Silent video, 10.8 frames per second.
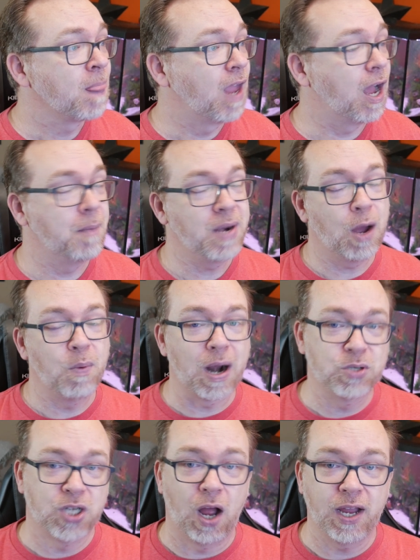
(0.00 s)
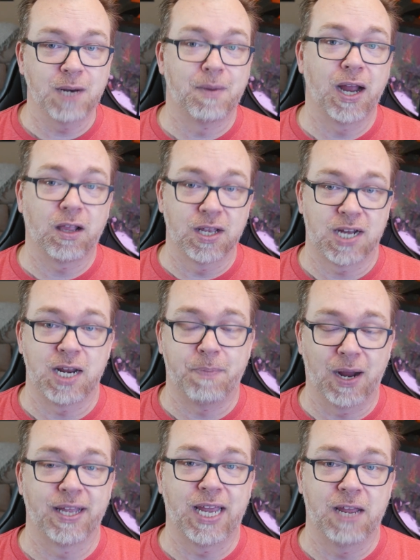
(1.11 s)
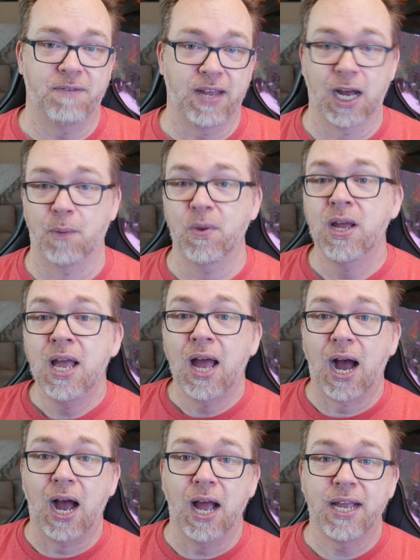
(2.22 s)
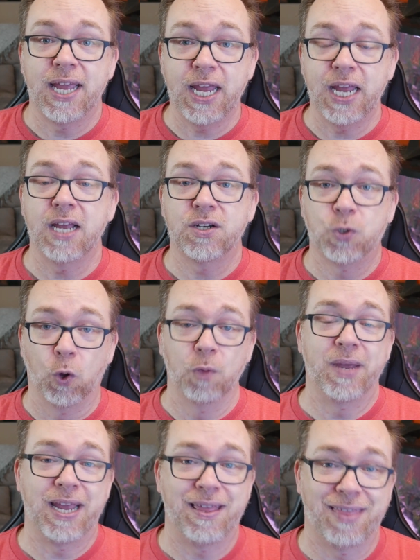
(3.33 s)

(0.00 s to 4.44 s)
Um, now, when I was talking to Michael at TinyPilot K V M, uh, he told me